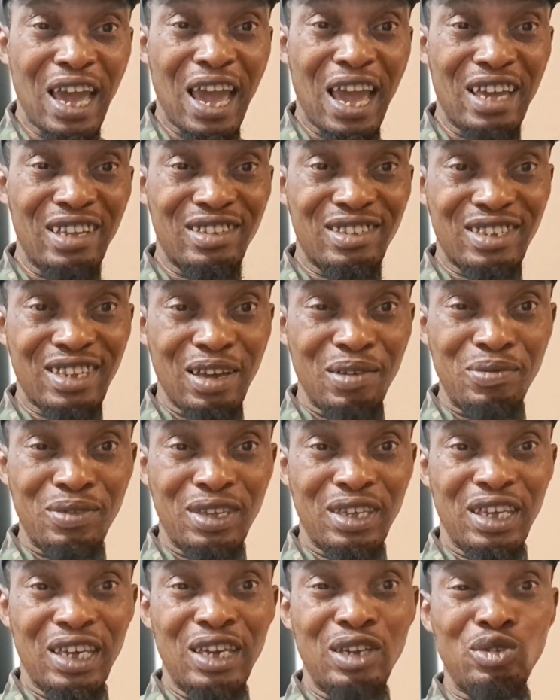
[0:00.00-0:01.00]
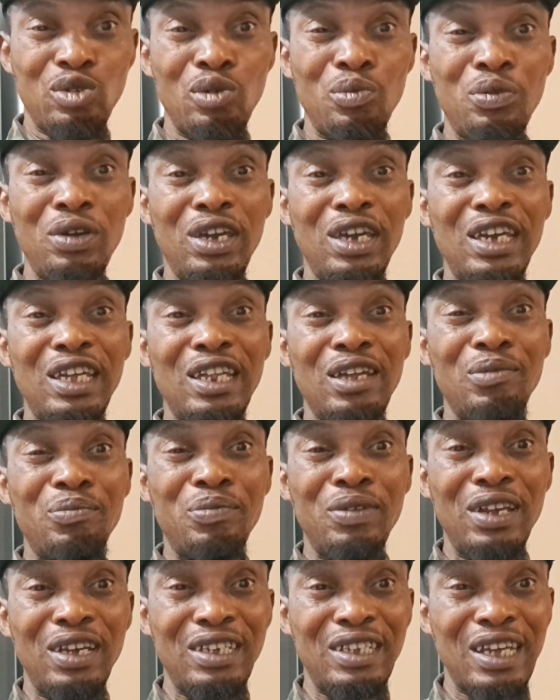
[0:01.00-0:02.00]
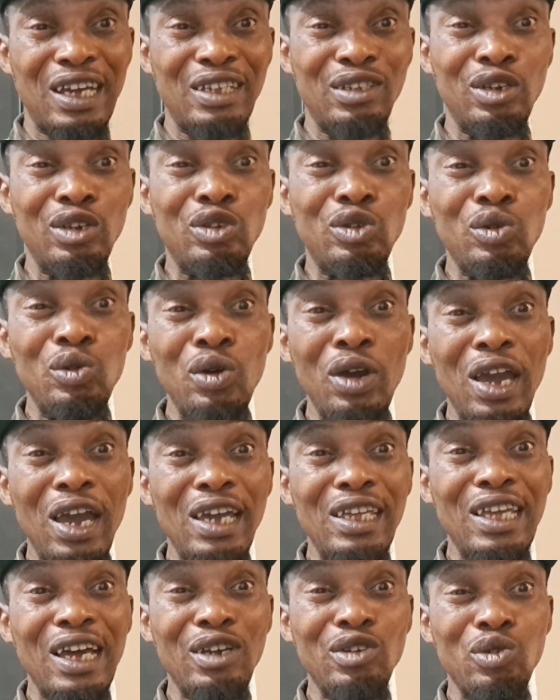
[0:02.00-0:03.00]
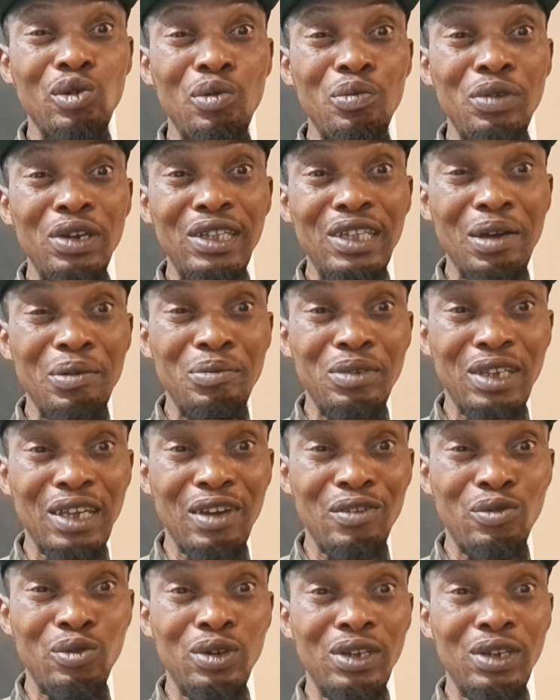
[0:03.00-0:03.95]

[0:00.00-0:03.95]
it will be in a place that the two elders will meet themselves